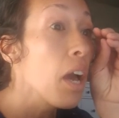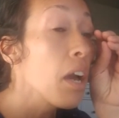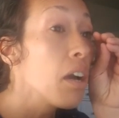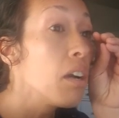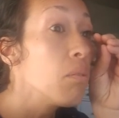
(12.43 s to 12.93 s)

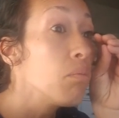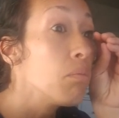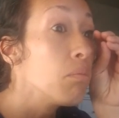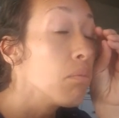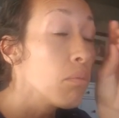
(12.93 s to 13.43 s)
Um,
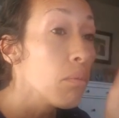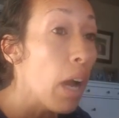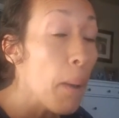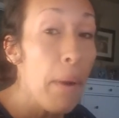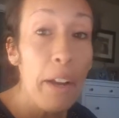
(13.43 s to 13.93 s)

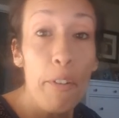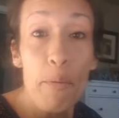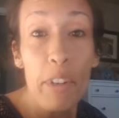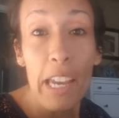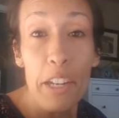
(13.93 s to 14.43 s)
I'm back
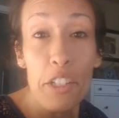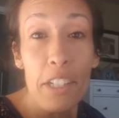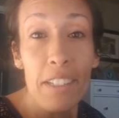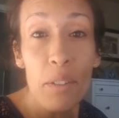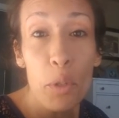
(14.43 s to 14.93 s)
from
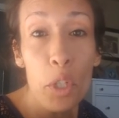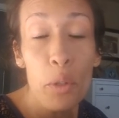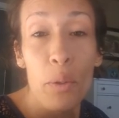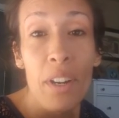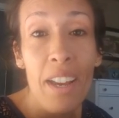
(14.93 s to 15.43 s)
vacation,
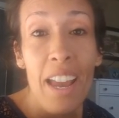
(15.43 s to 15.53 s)
woohoo!